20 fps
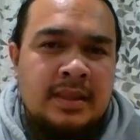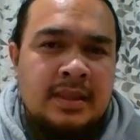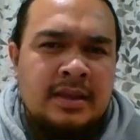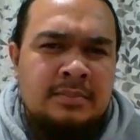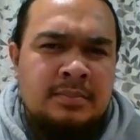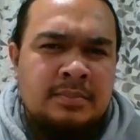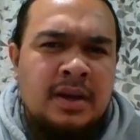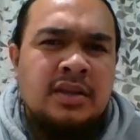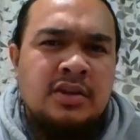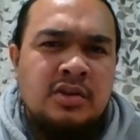
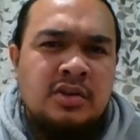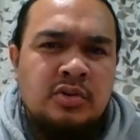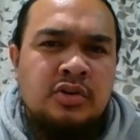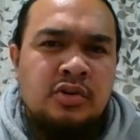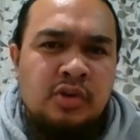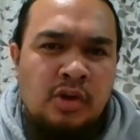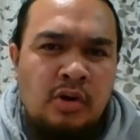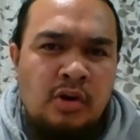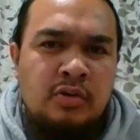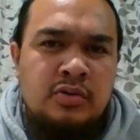but you will
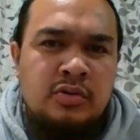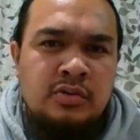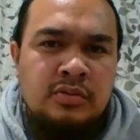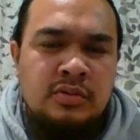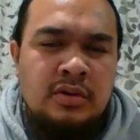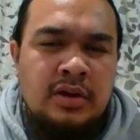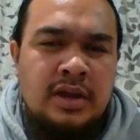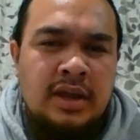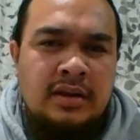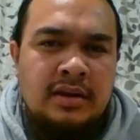know,
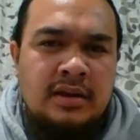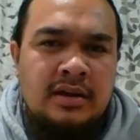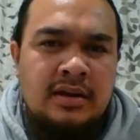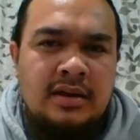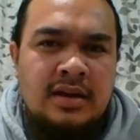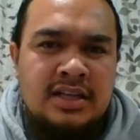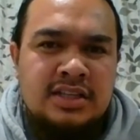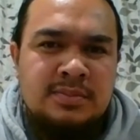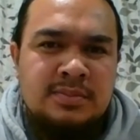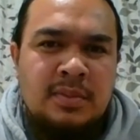and
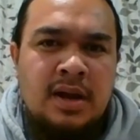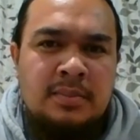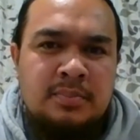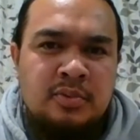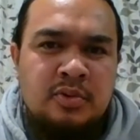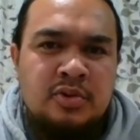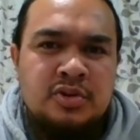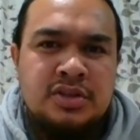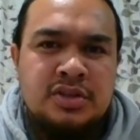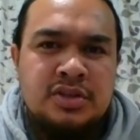a smart
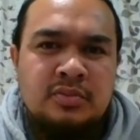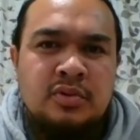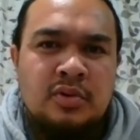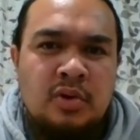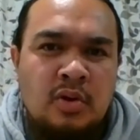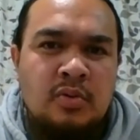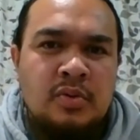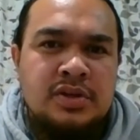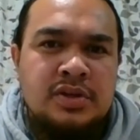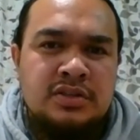person will
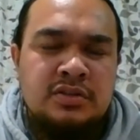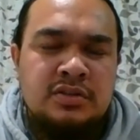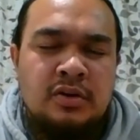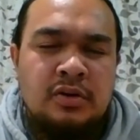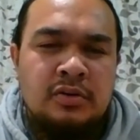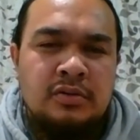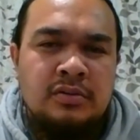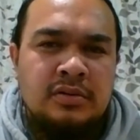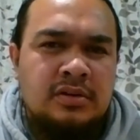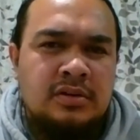always
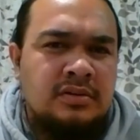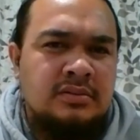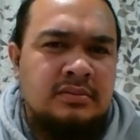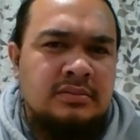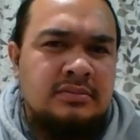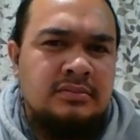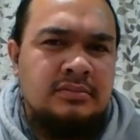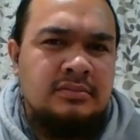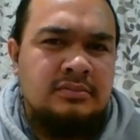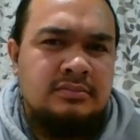know, oh,
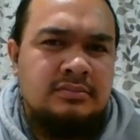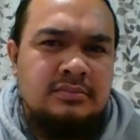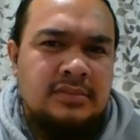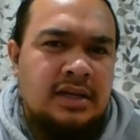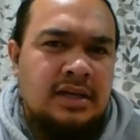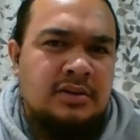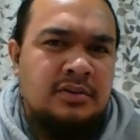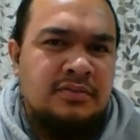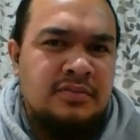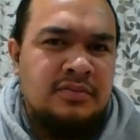
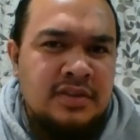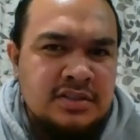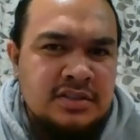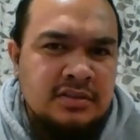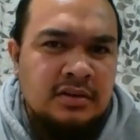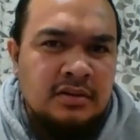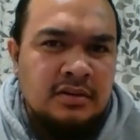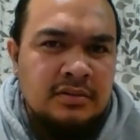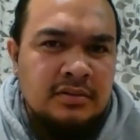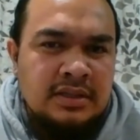I don't think
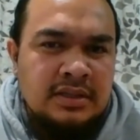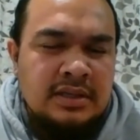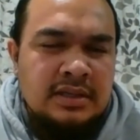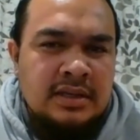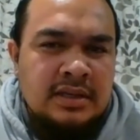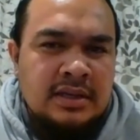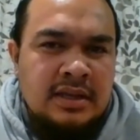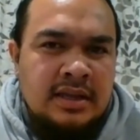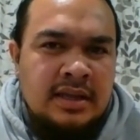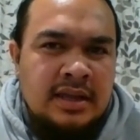so.
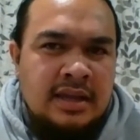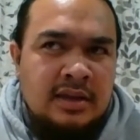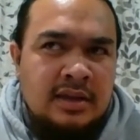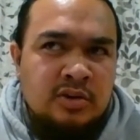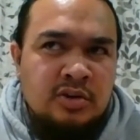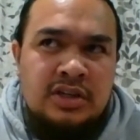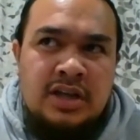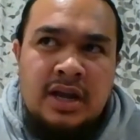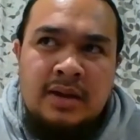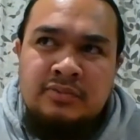It
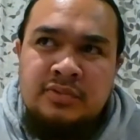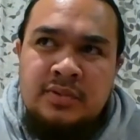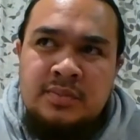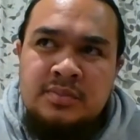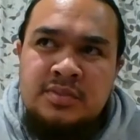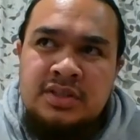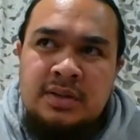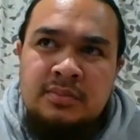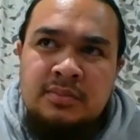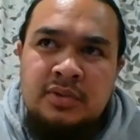could come from
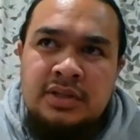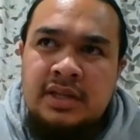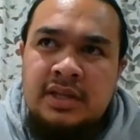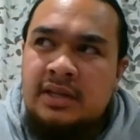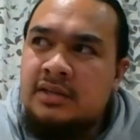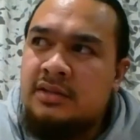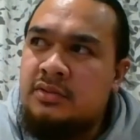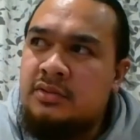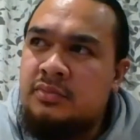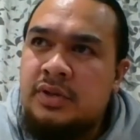someone that
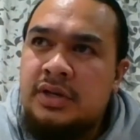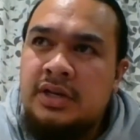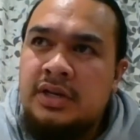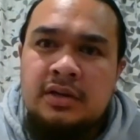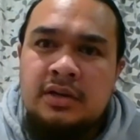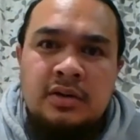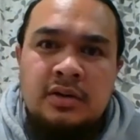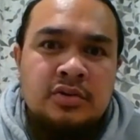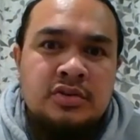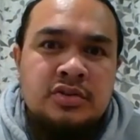you're really
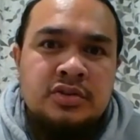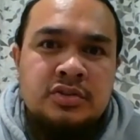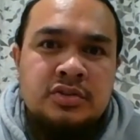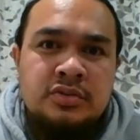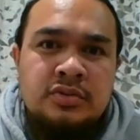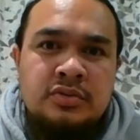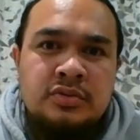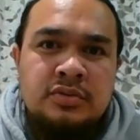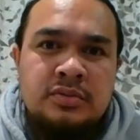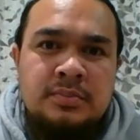close
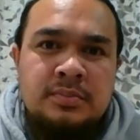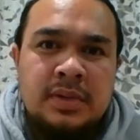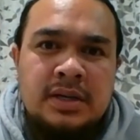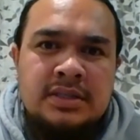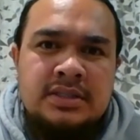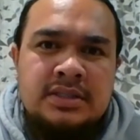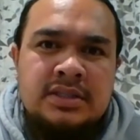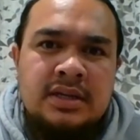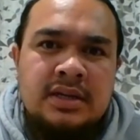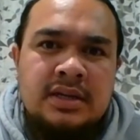to, but
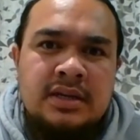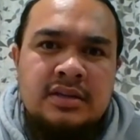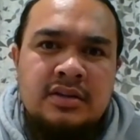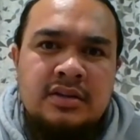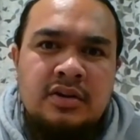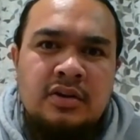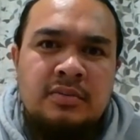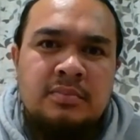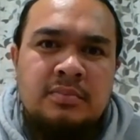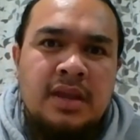you
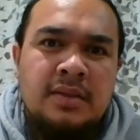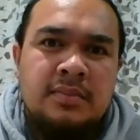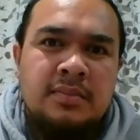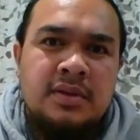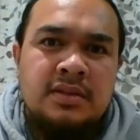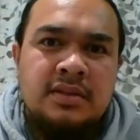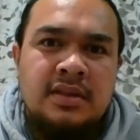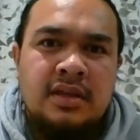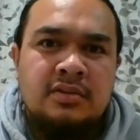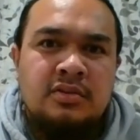know,
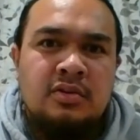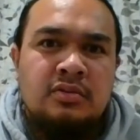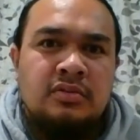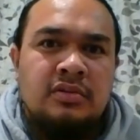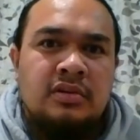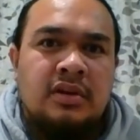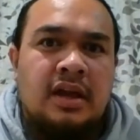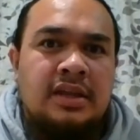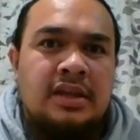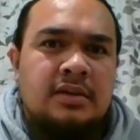maybe they don't
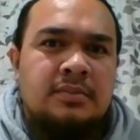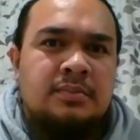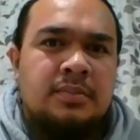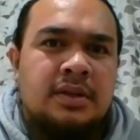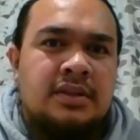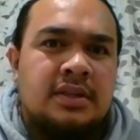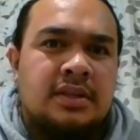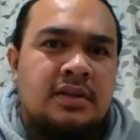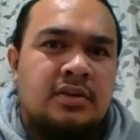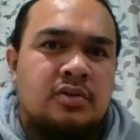like it,
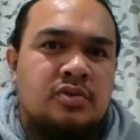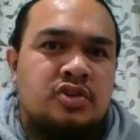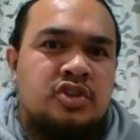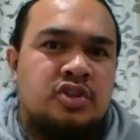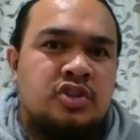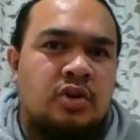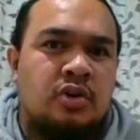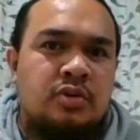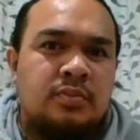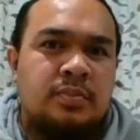but they don't
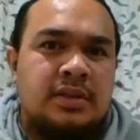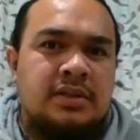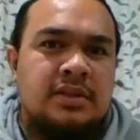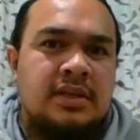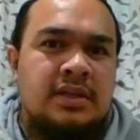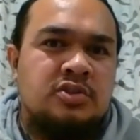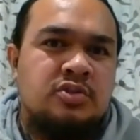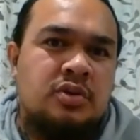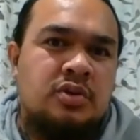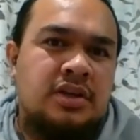show, but they're
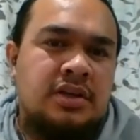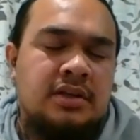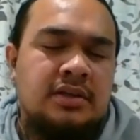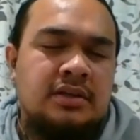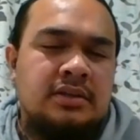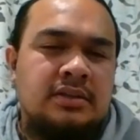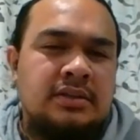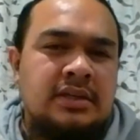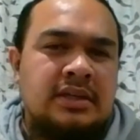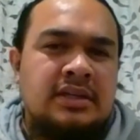trying to
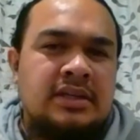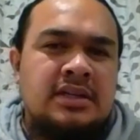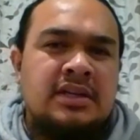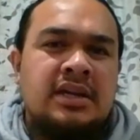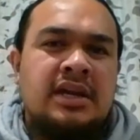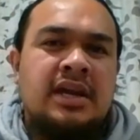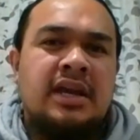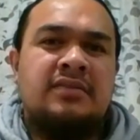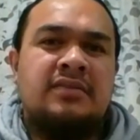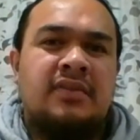
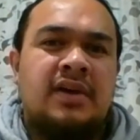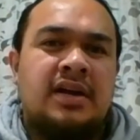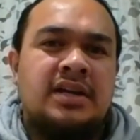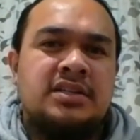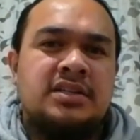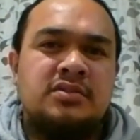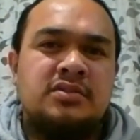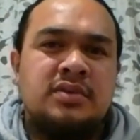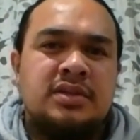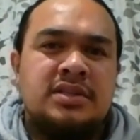
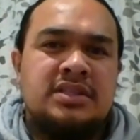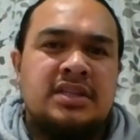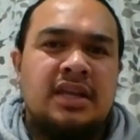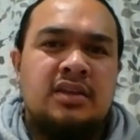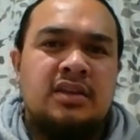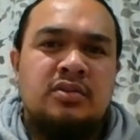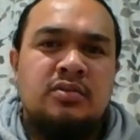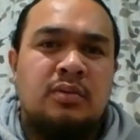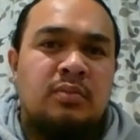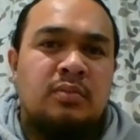advise you and
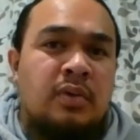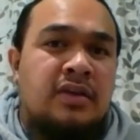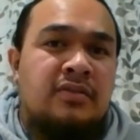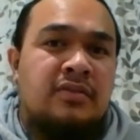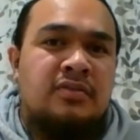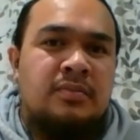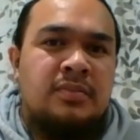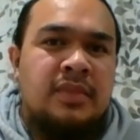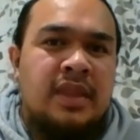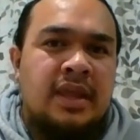take you away
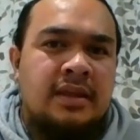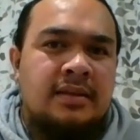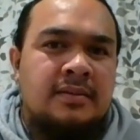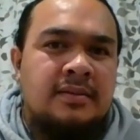from that.